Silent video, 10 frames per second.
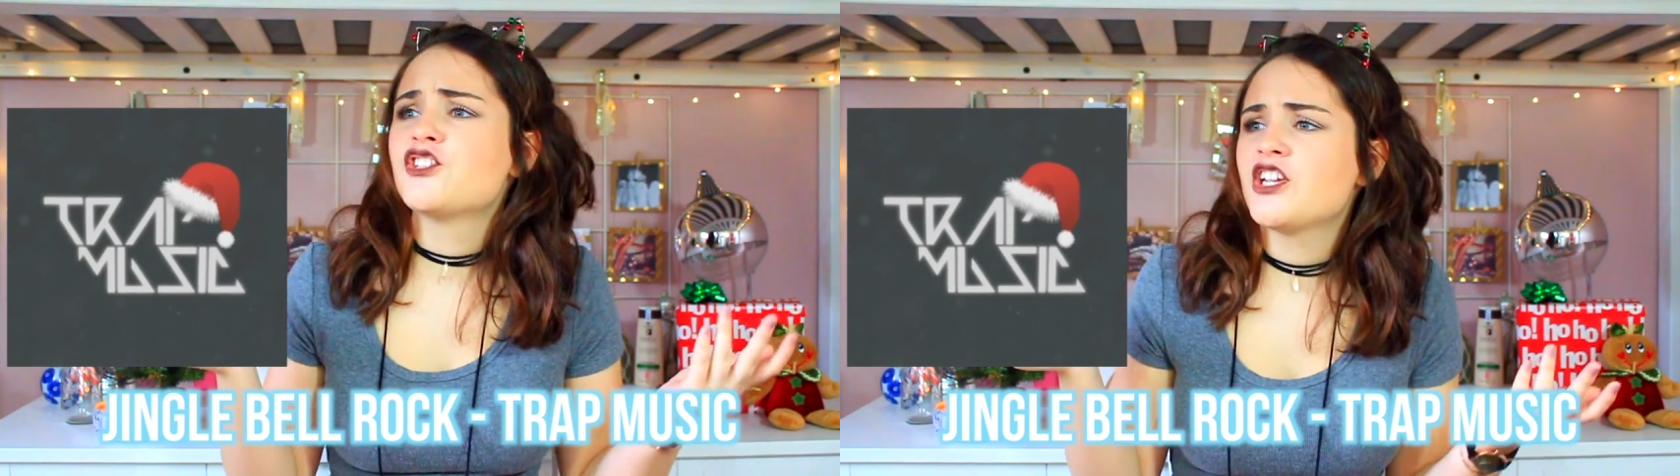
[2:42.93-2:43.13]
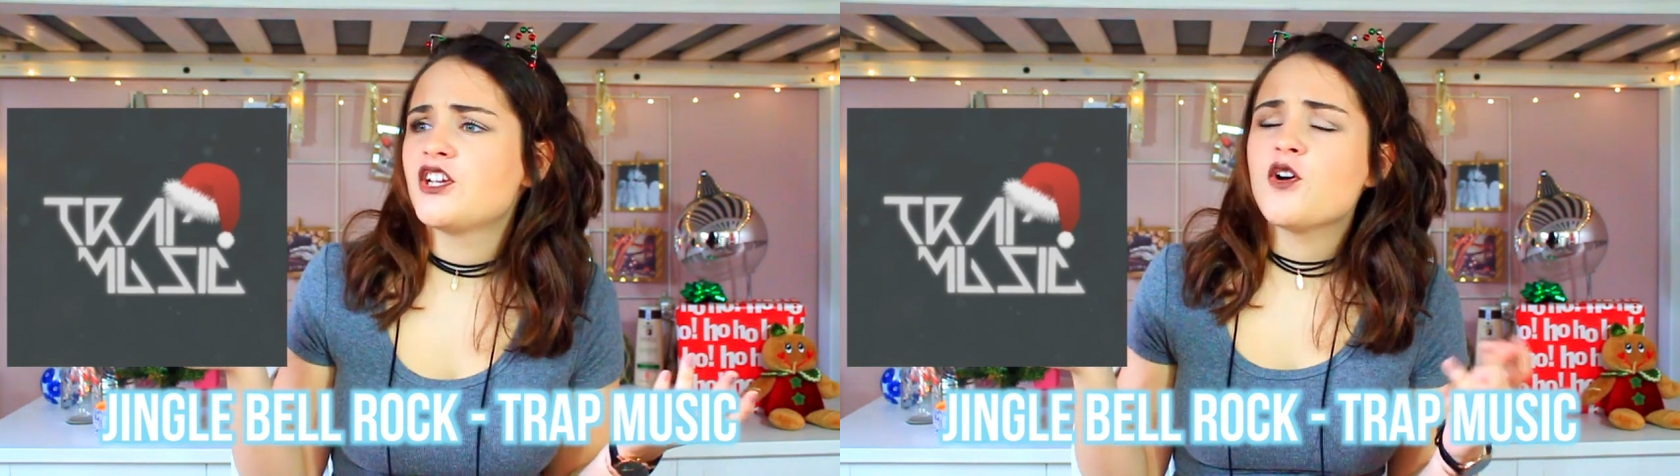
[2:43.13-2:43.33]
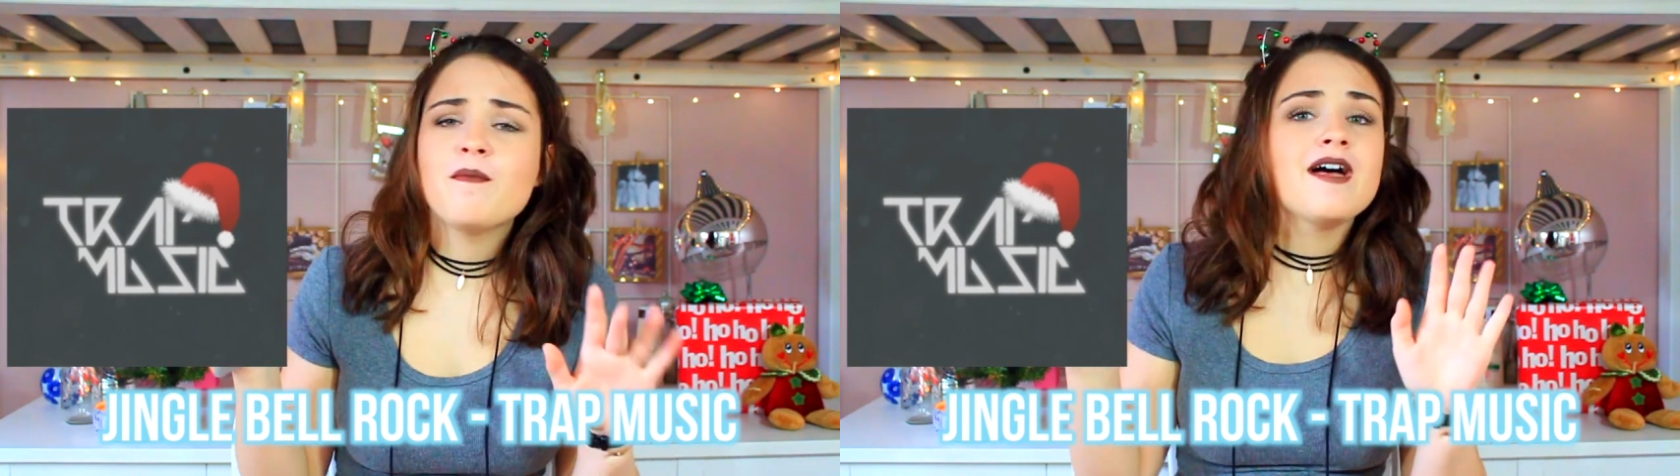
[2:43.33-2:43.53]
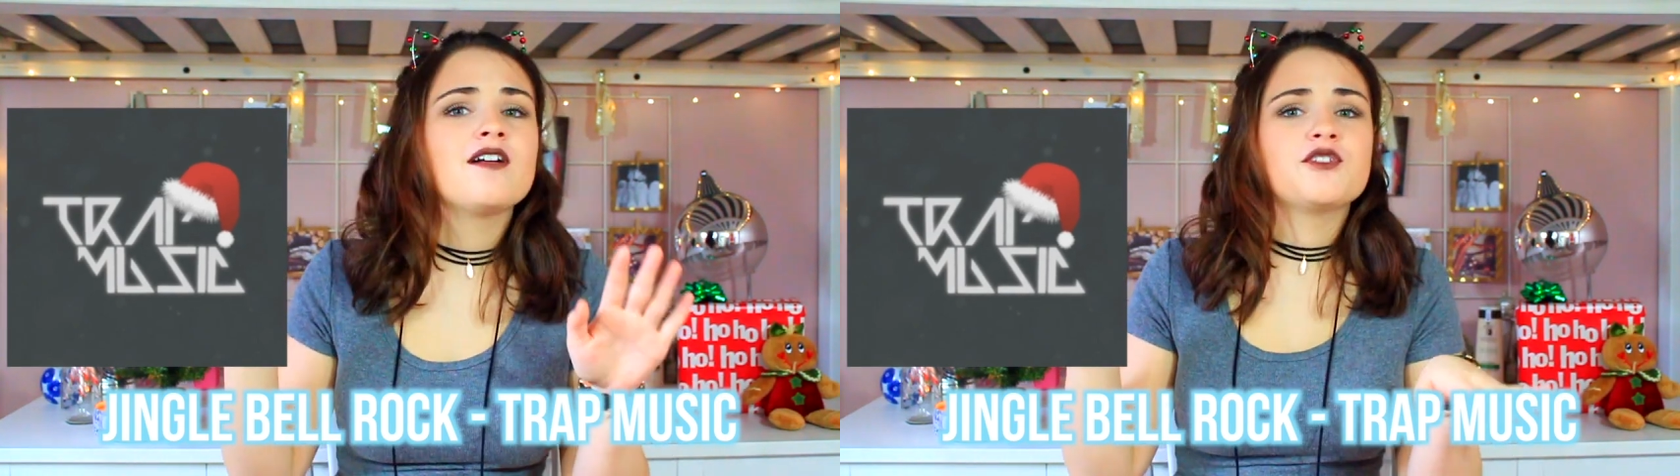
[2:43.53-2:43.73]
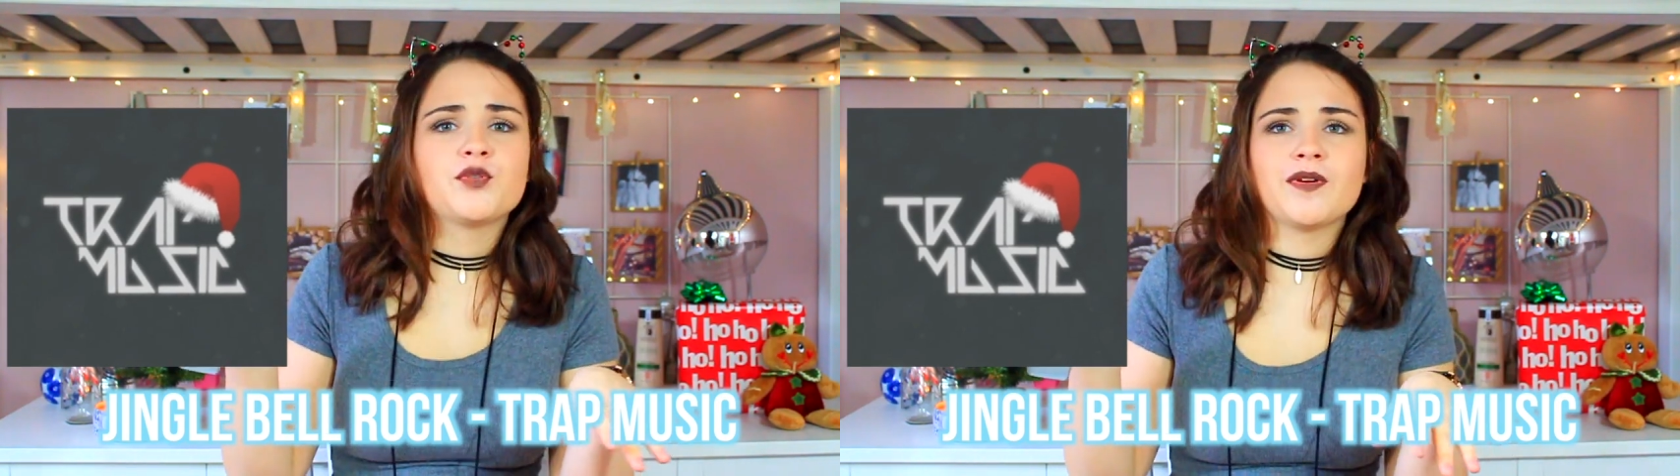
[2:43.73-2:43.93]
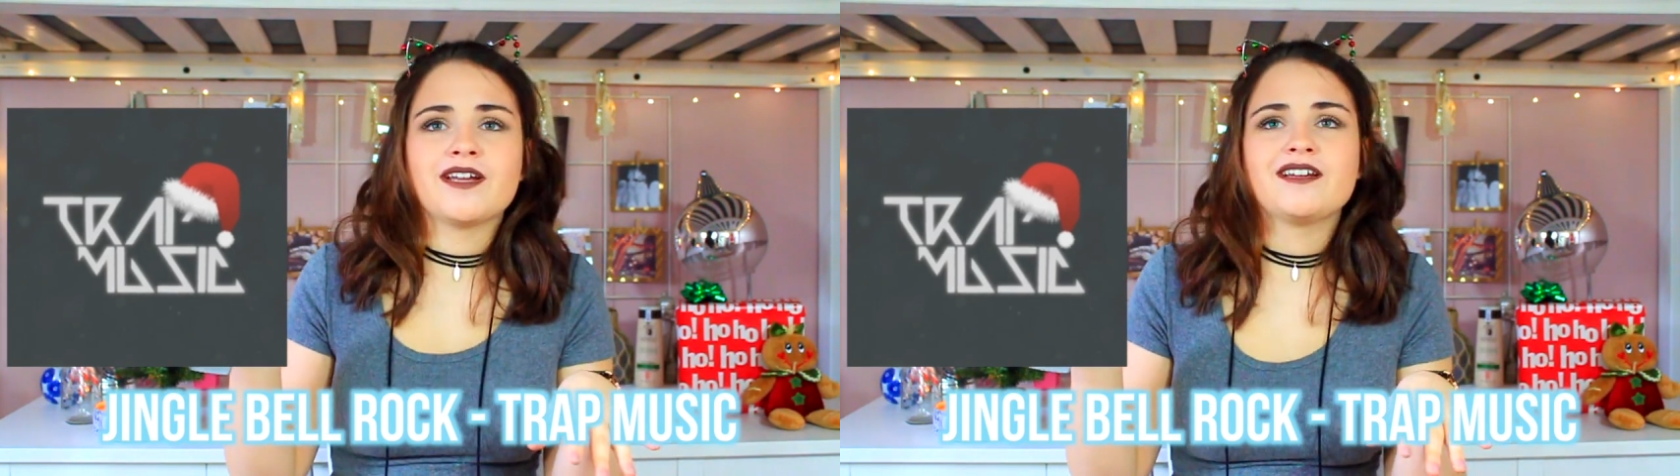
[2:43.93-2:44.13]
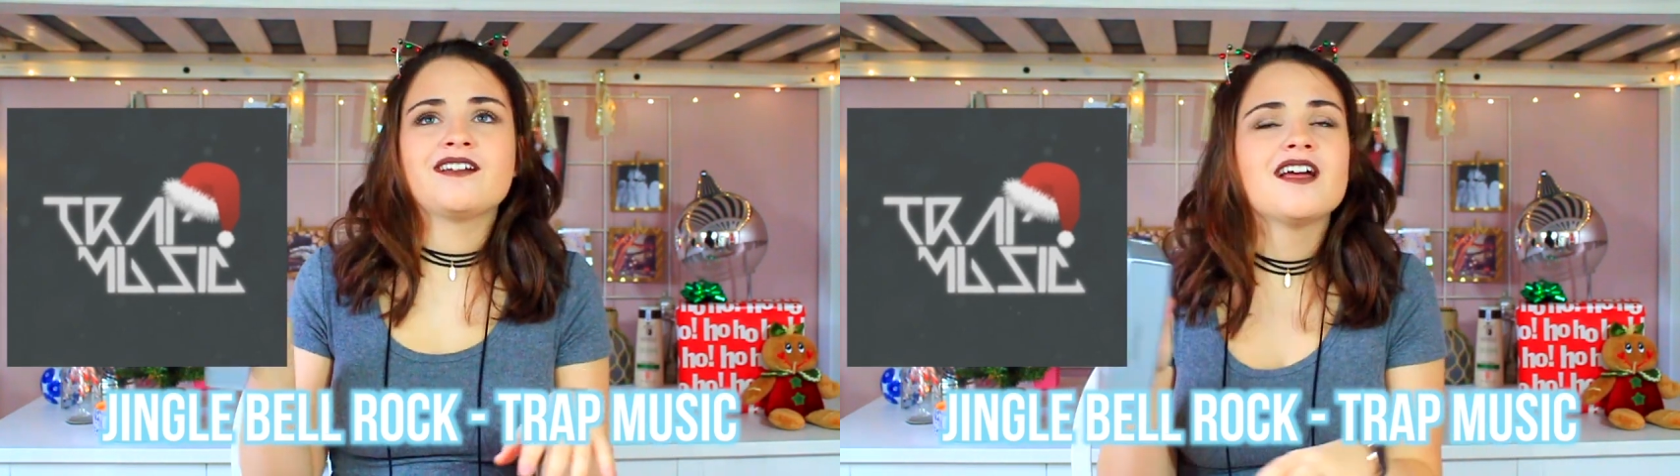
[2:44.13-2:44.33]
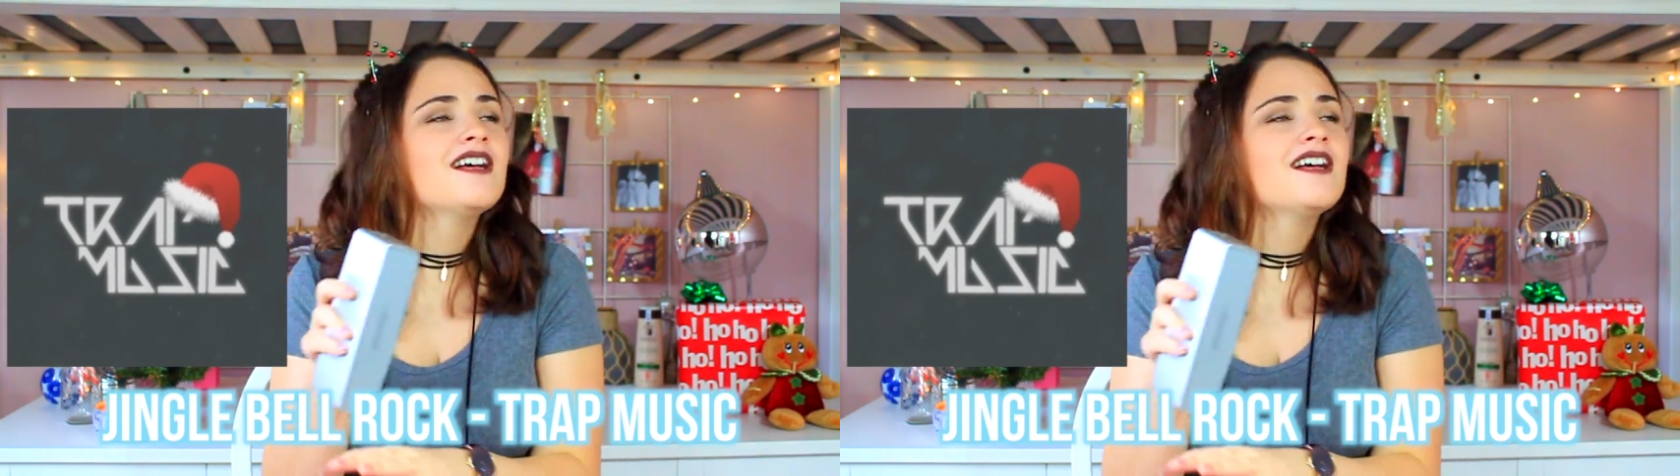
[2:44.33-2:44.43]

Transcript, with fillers: jingle bells ring.